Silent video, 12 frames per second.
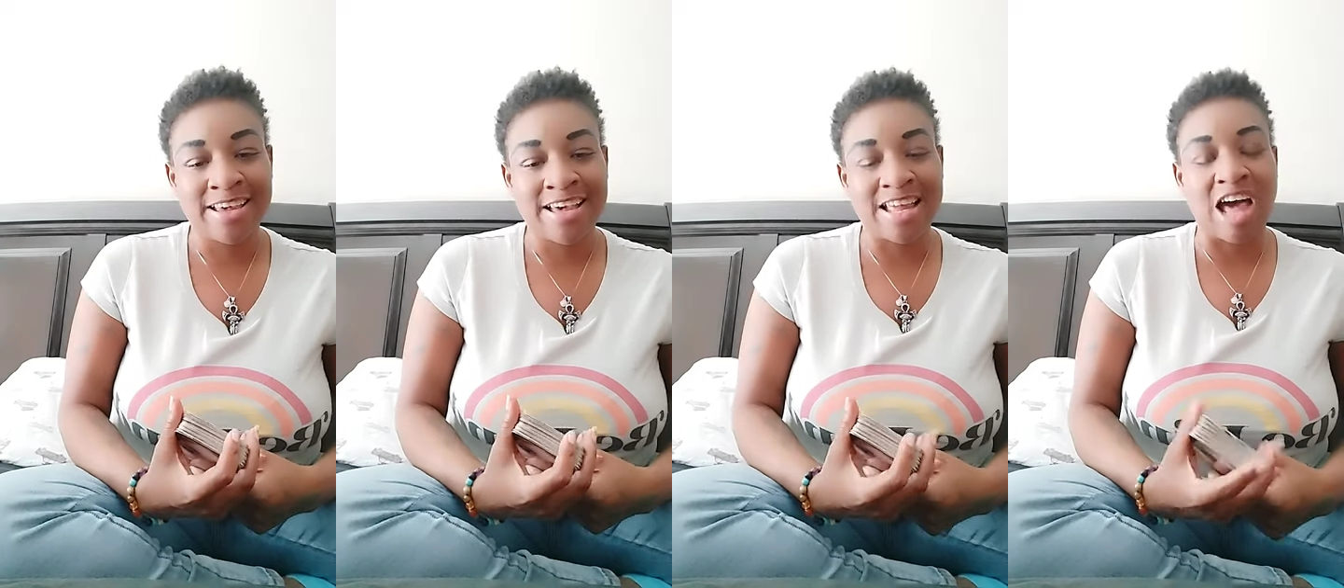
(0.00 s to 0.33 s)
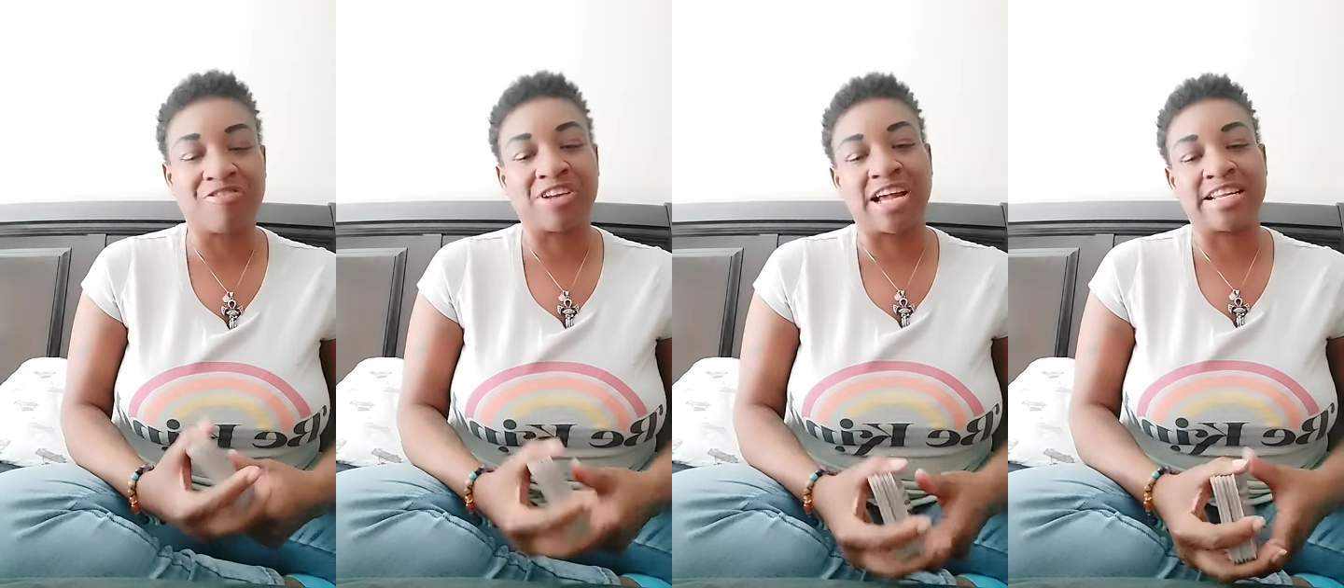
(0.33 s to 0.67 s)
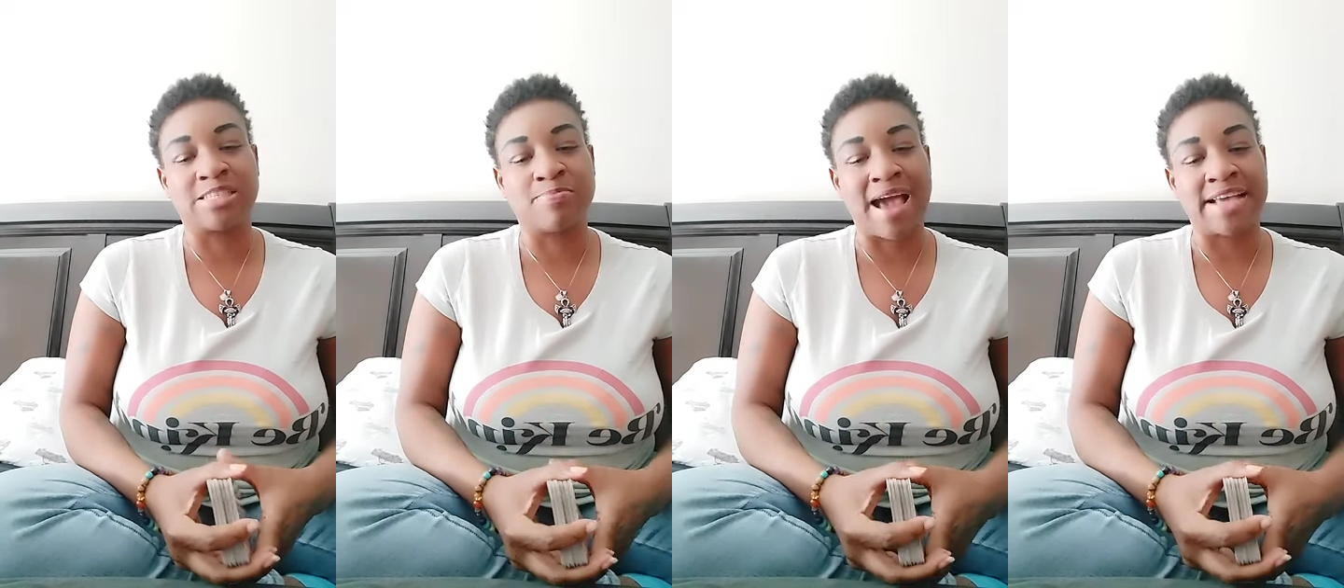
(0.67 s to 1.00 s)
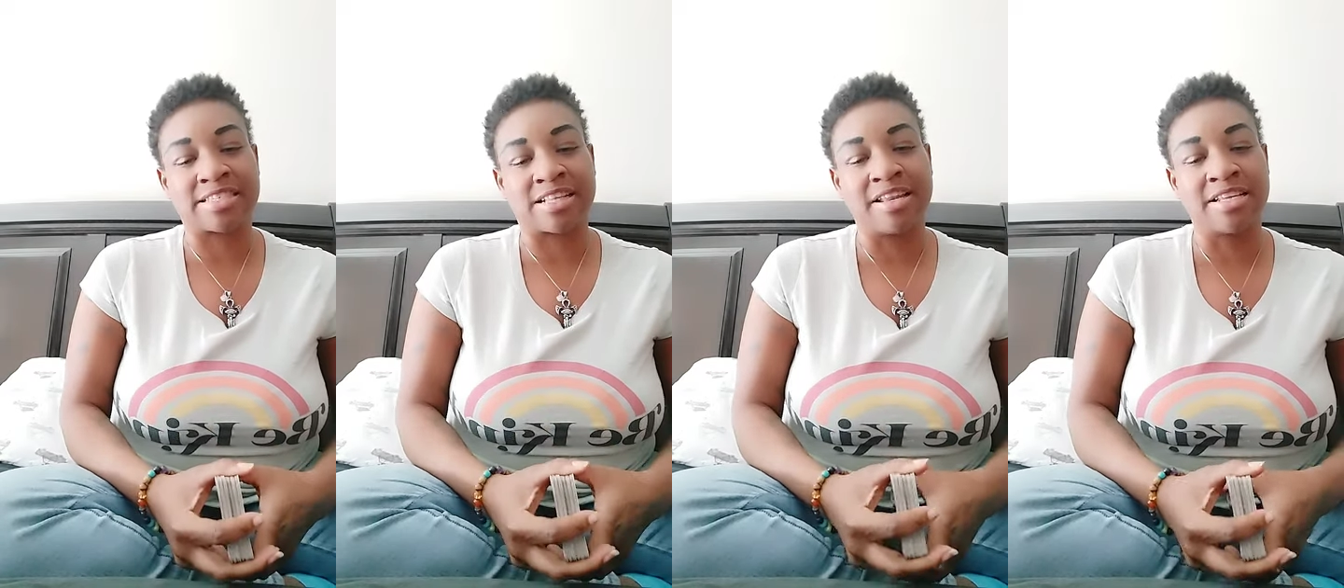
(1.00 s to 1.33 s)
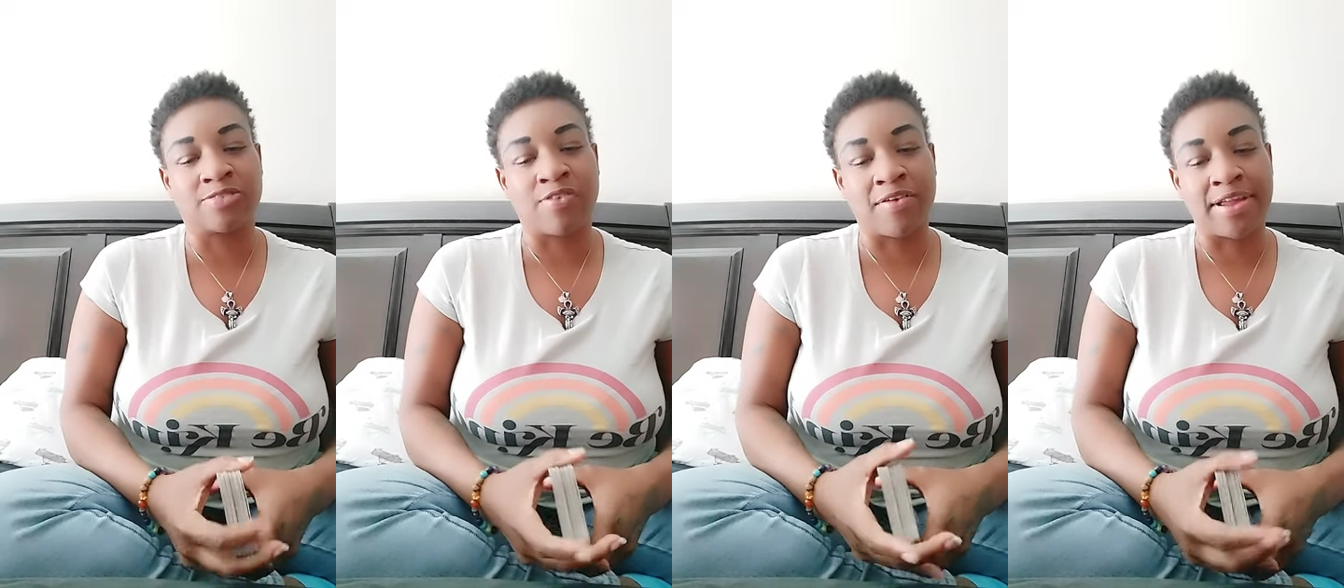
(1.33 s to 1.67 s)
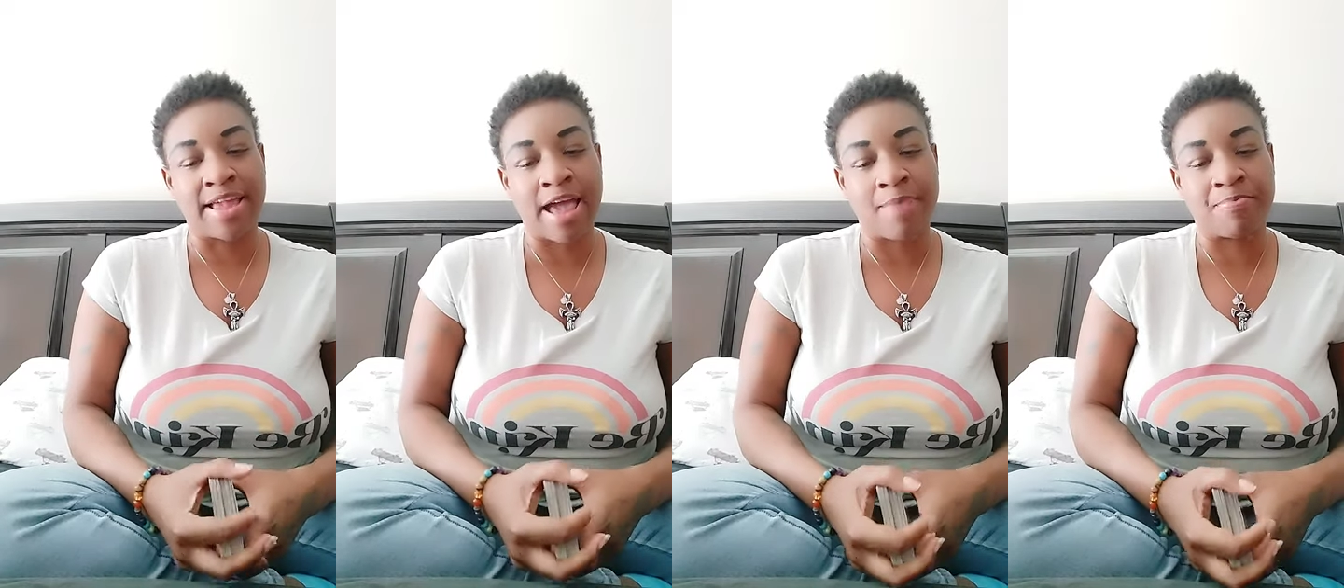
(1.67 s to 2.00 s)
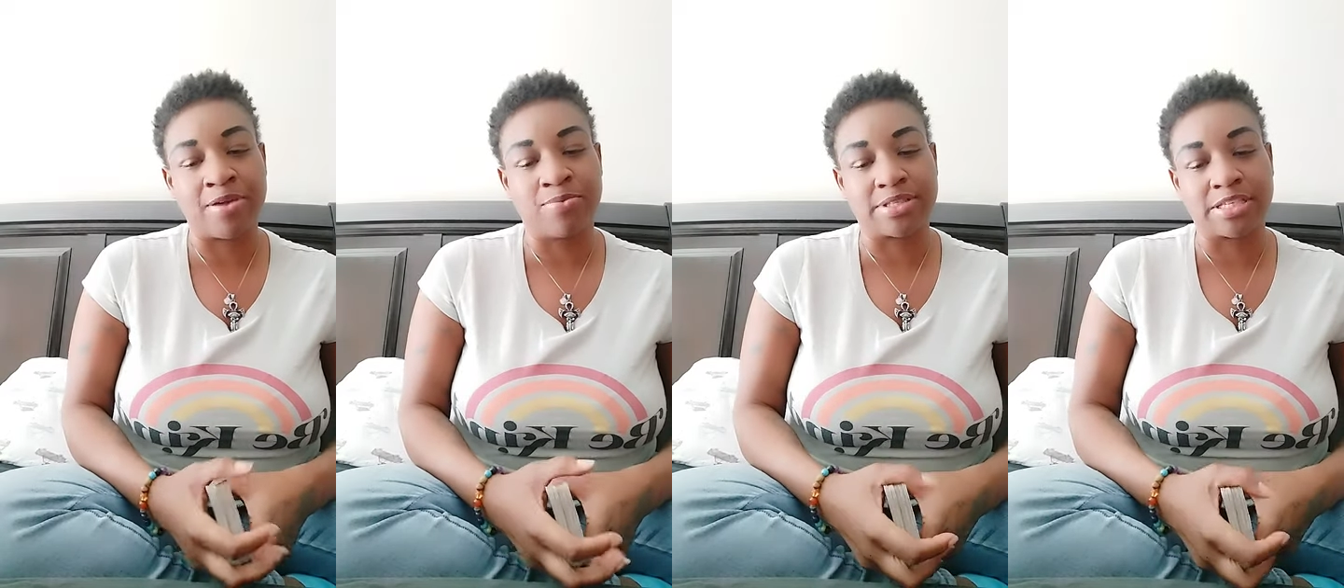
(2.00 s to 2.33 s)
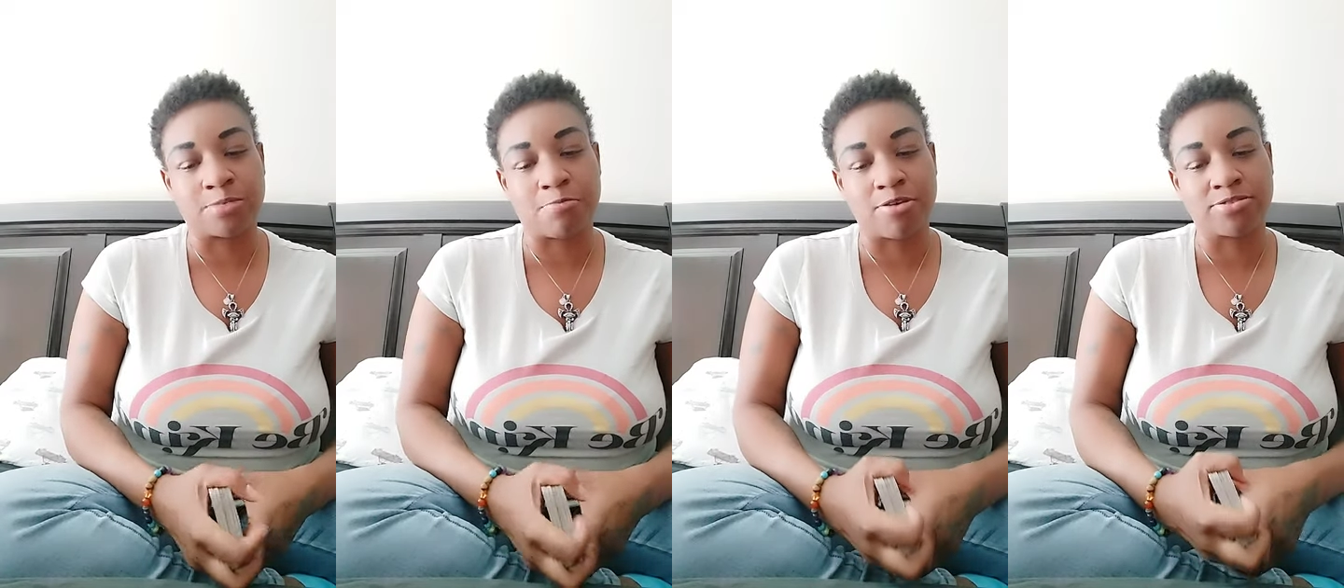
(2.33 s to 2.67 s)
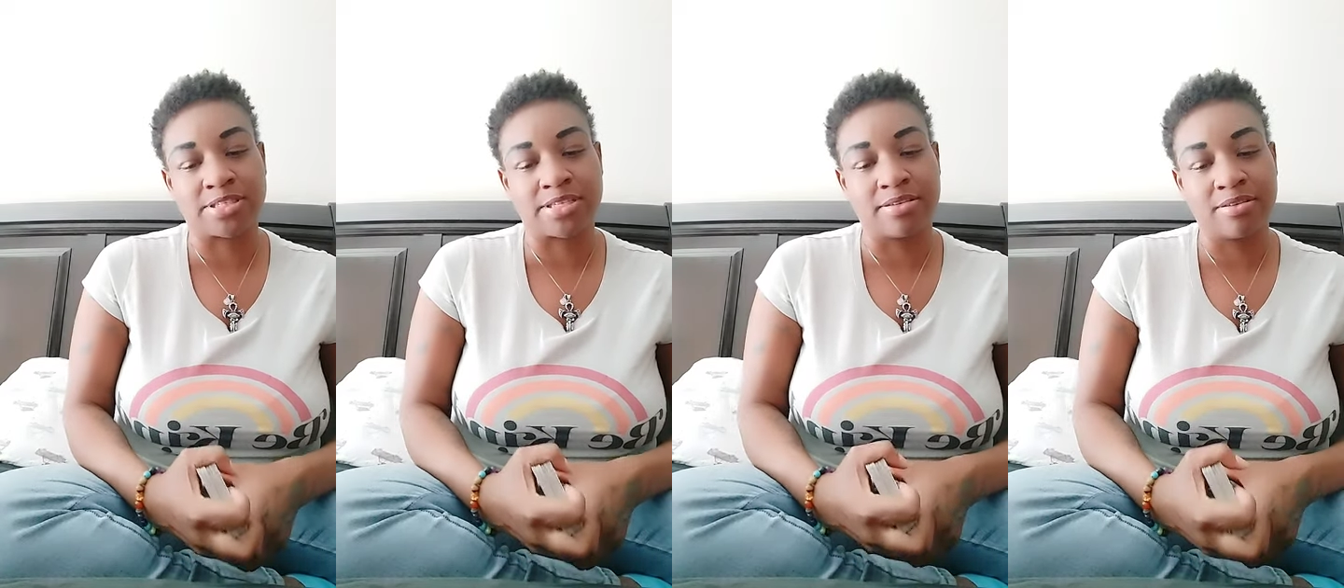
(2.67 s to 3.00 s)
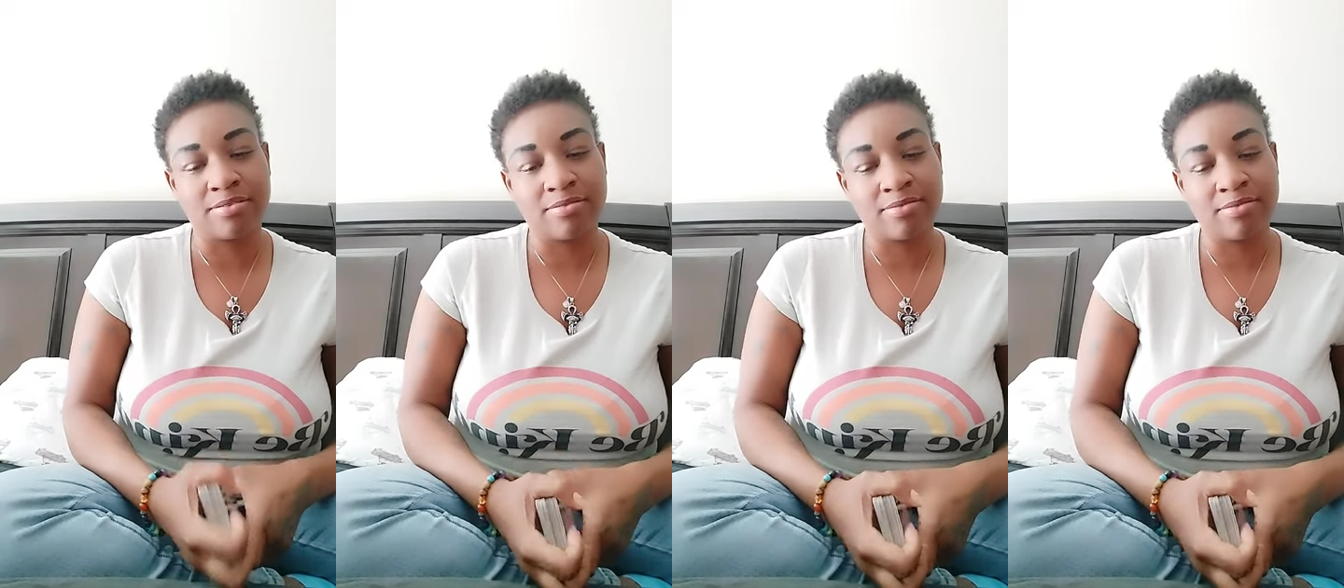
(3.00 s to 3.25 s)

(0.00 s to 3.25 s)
And I feel like this masculine is very happy with this person.